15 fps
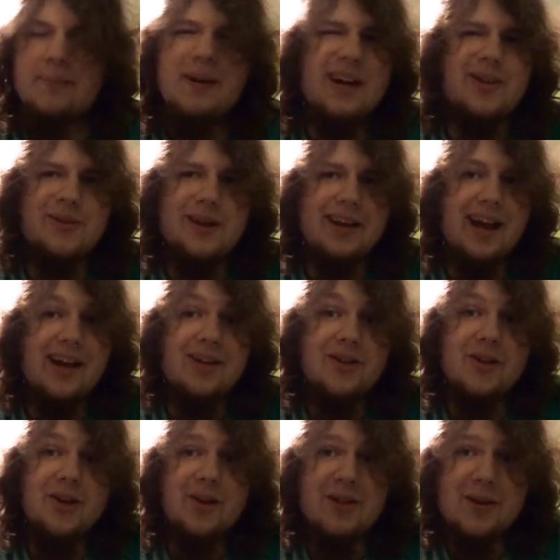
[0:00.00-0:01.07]
By the way, I don't
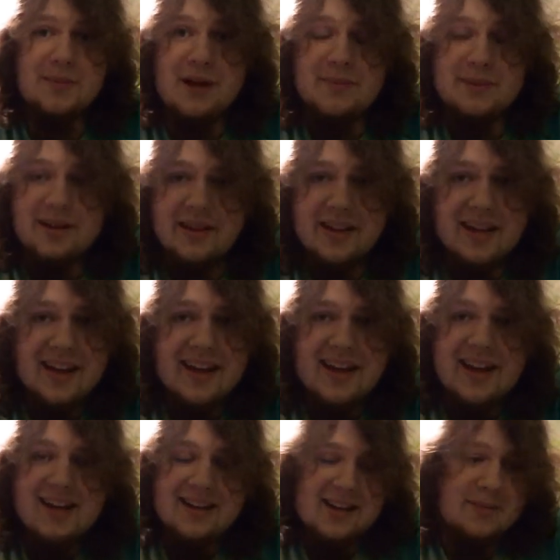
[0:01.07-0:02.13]
know. That might
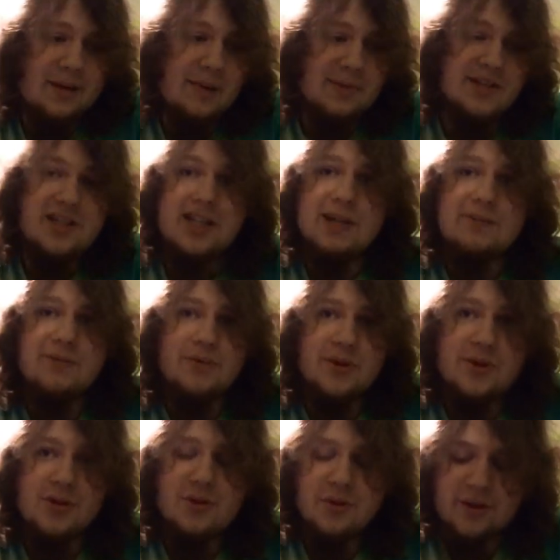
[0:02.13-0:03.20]
be cheap for
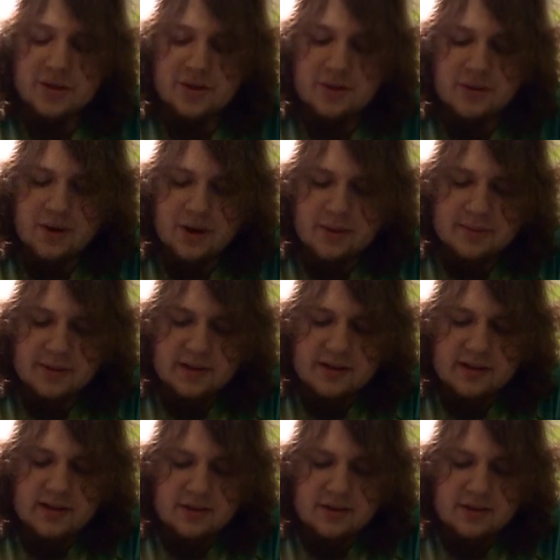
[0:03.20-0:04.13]
you where you are, but